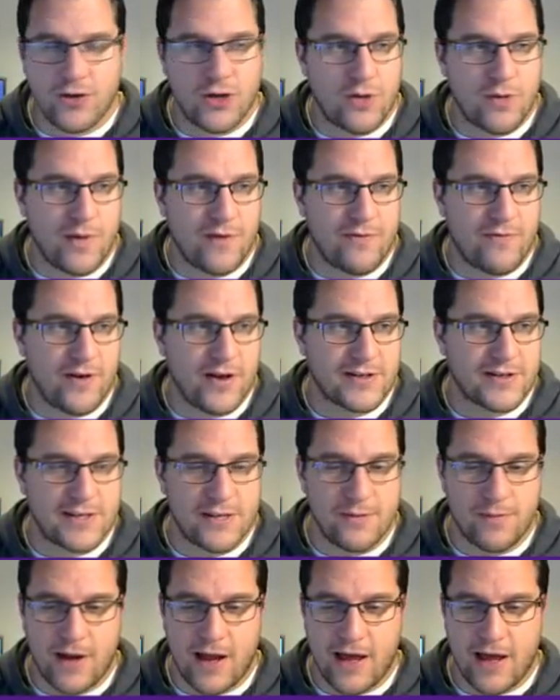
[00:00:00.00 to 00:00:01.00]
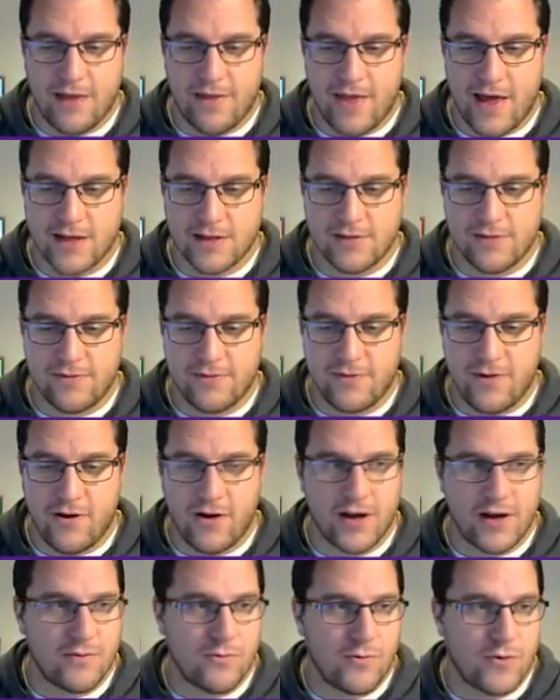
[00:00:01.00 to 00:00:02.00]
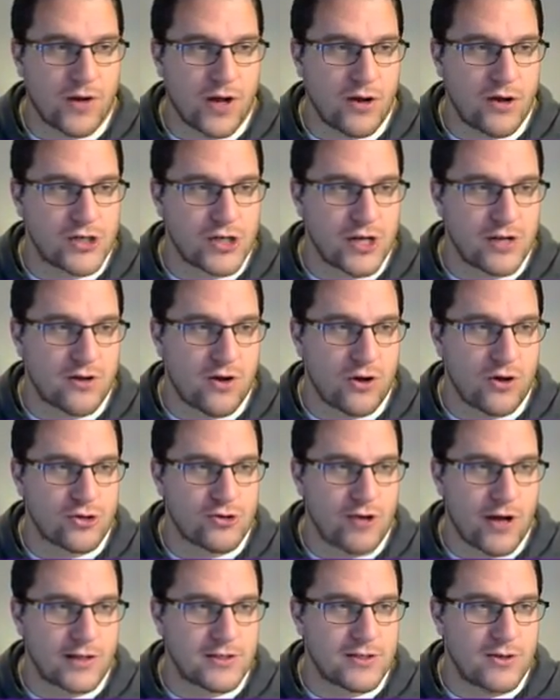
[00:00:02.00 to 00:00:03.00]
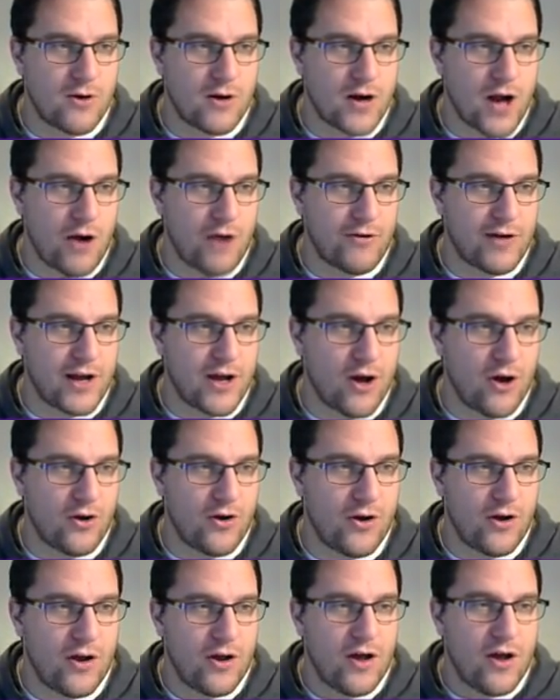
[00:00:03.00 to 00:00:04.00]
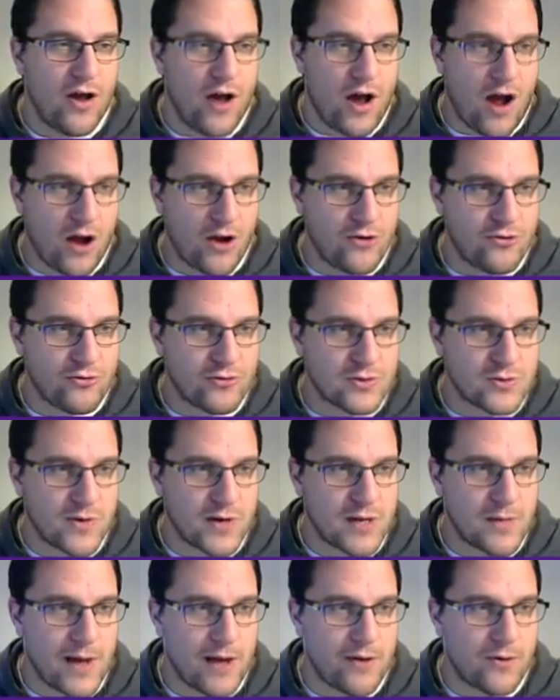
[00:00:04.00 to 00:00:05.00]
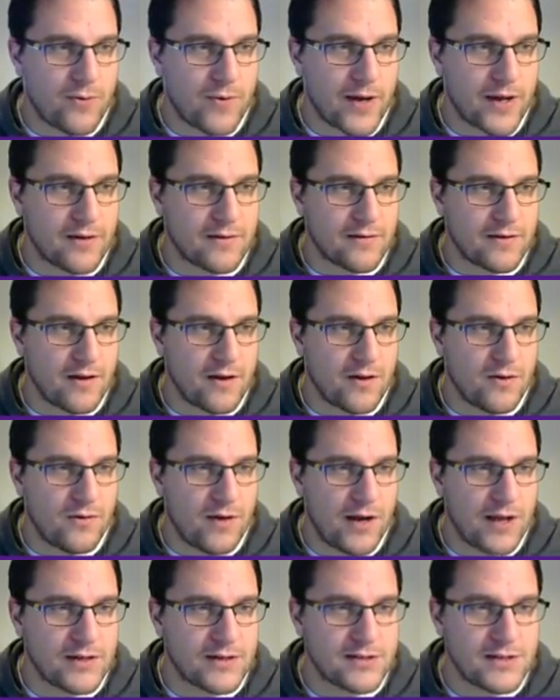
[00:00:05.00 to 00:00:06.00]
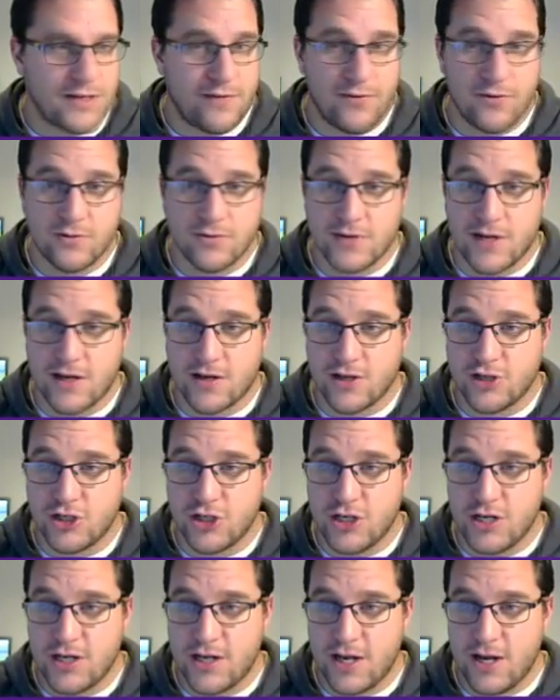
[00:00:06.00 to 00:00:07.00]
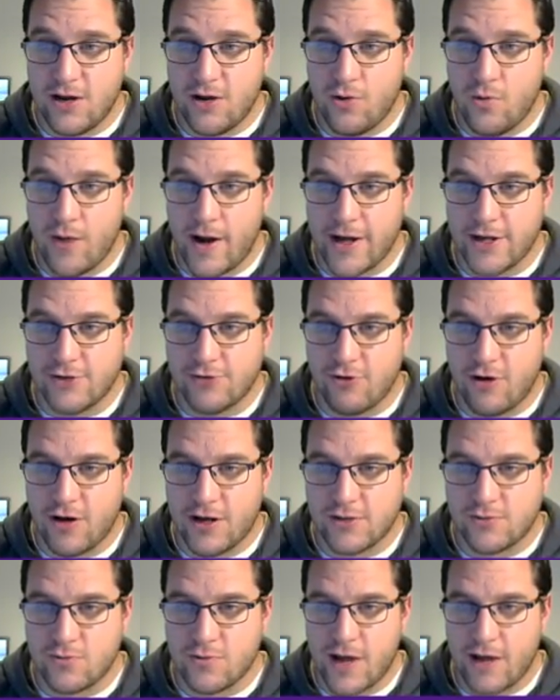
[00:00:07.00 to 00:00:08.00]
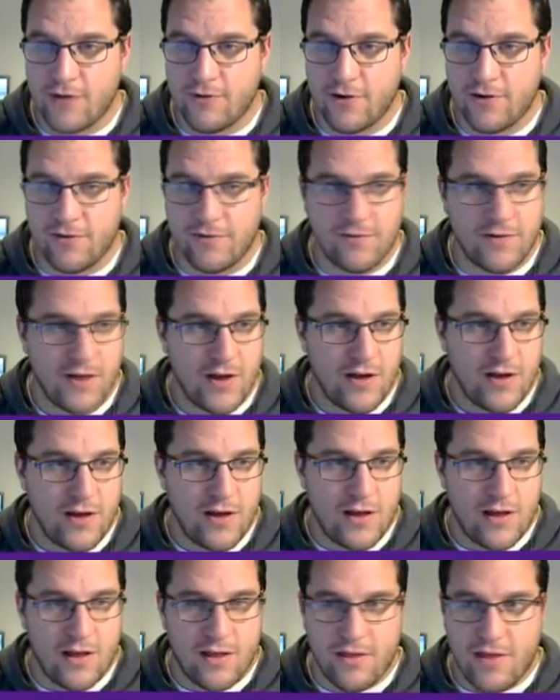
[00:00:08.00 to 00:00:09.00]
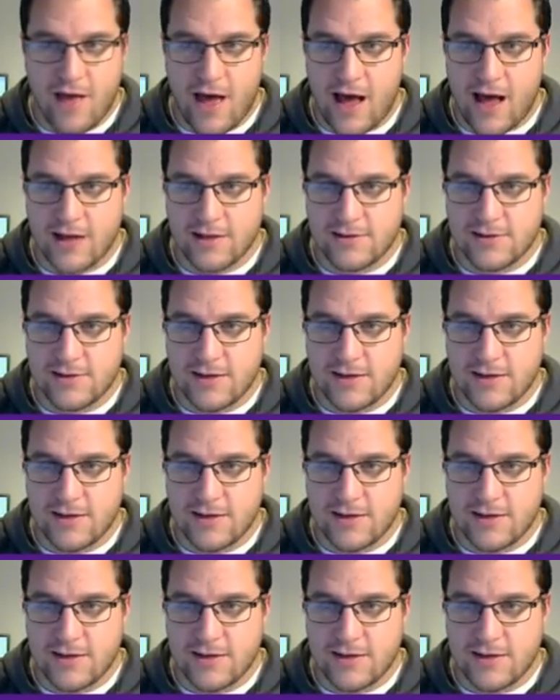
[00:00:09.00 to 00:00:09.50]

You can be a first team player. That's fine. We'll negotiate the contract. You are currently on £120 a week. So let's see if you'll take a cheeky little wage rise. We'll get rid of that.